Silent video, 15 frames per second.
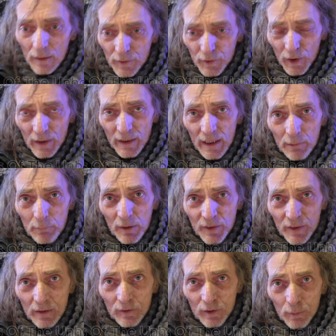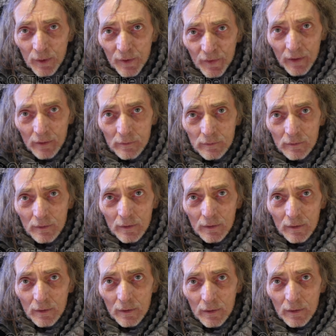I try and keep myself to myself.
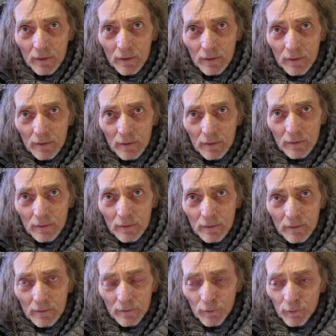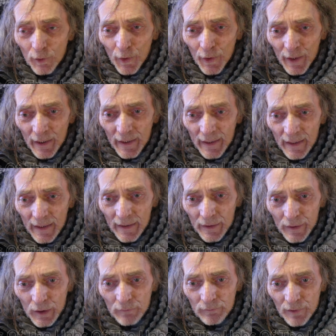Avoid any kind
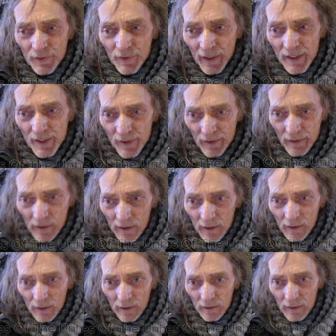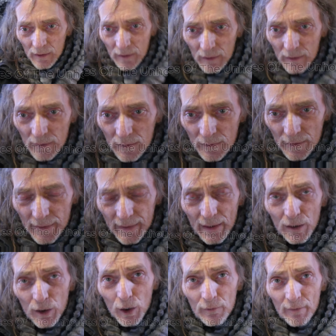of confrontation. You get
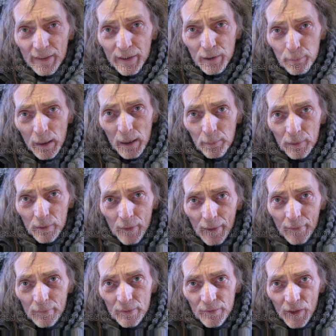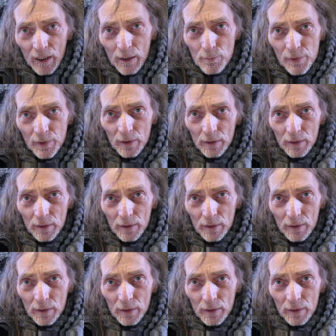a lot of angry people around, right?